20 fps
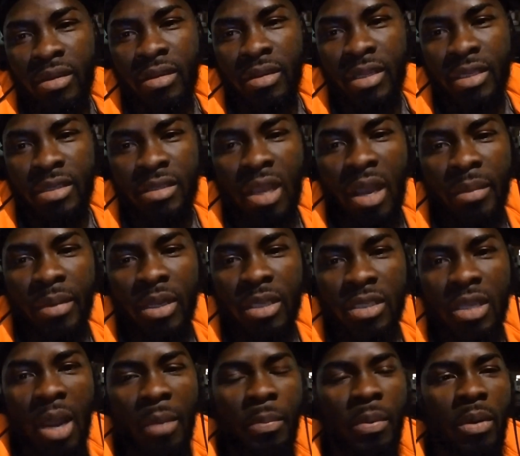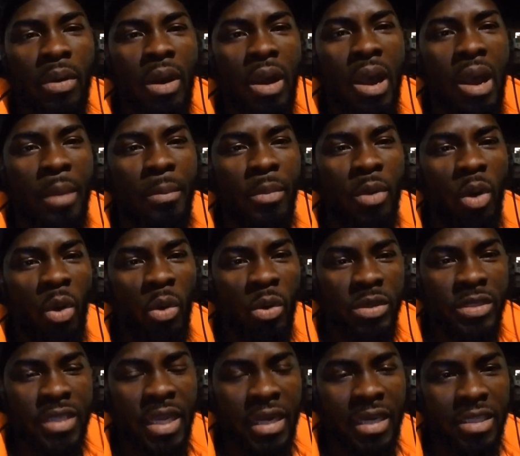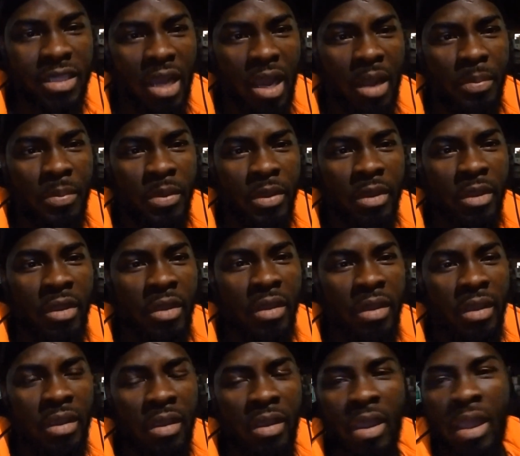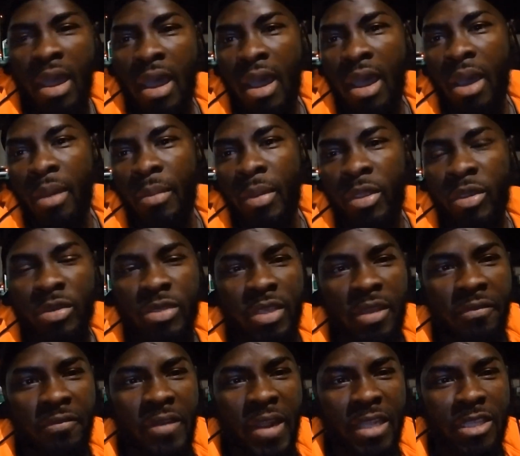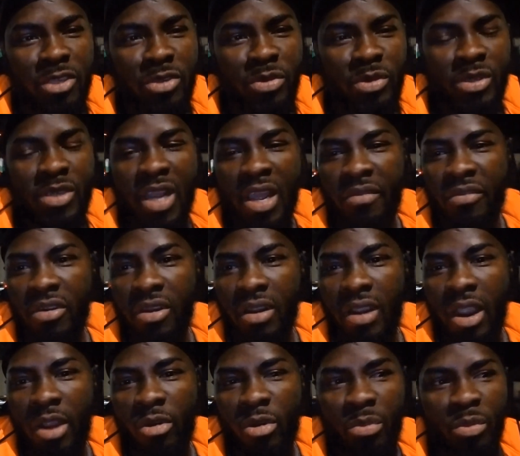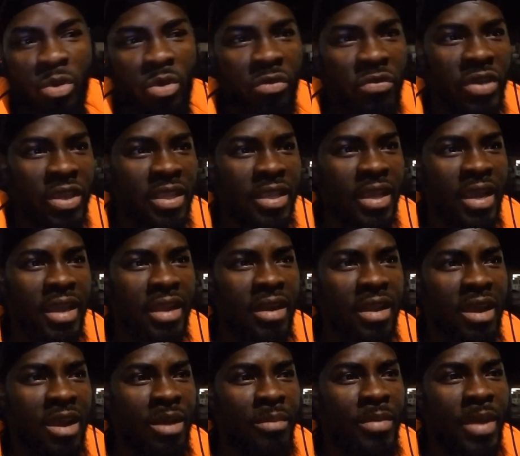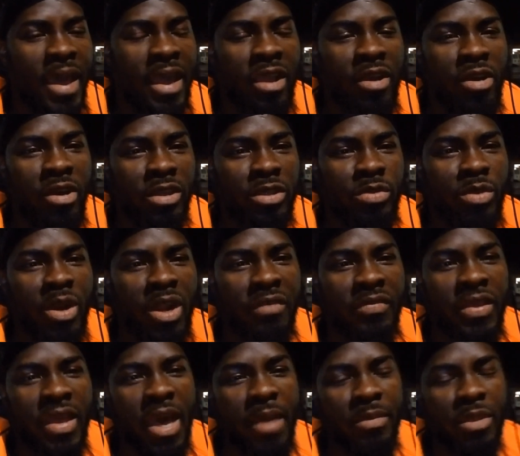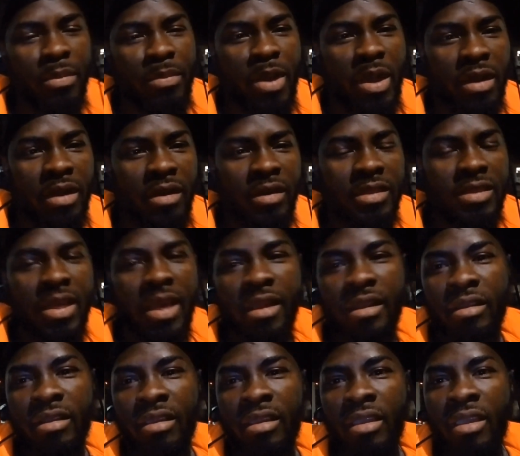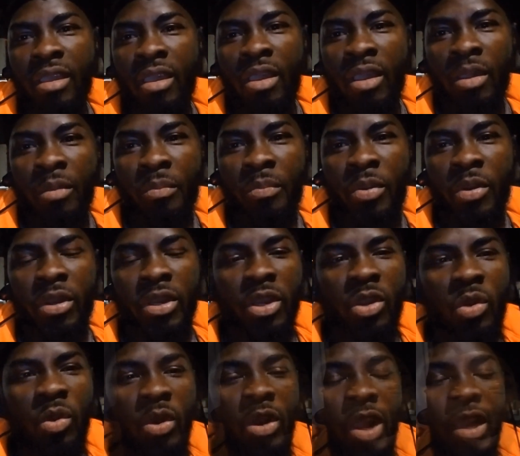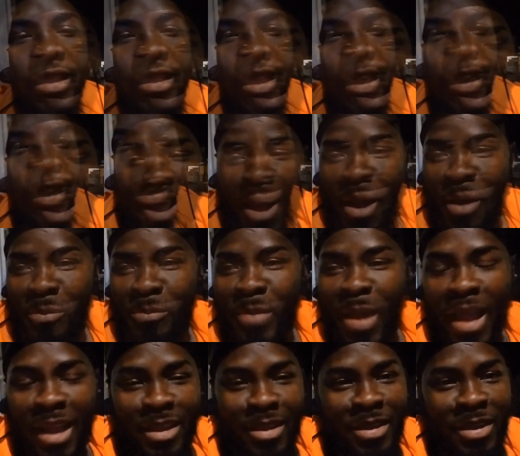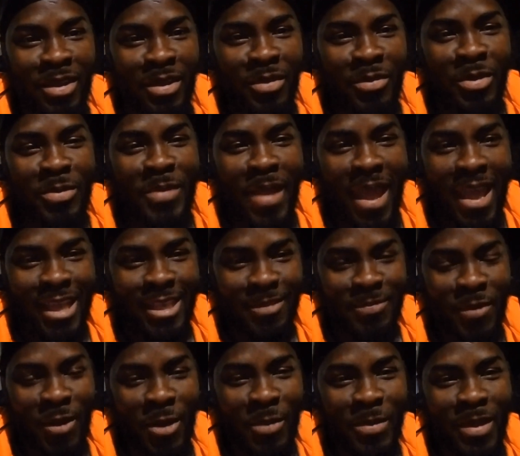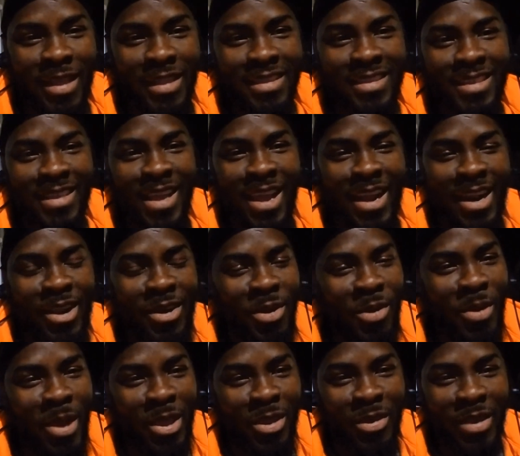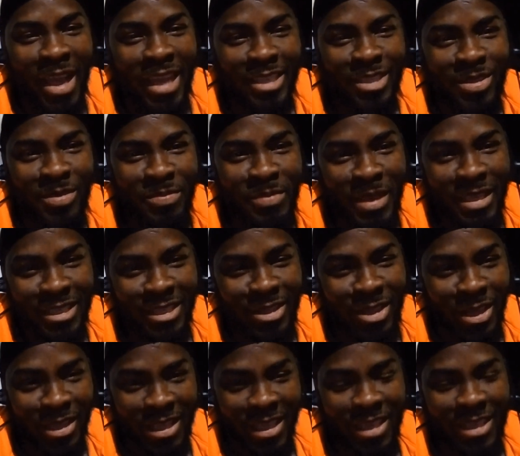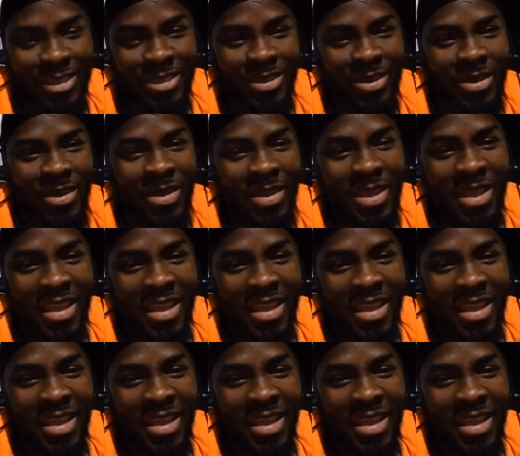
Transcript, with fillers: the top the top um O's at the top. Um I use a flat screwdriver and remove it, and um I cut one of the empty bottles and put the coolant in it. I'm back with my experiment and I don't want you guys to miss nothing, so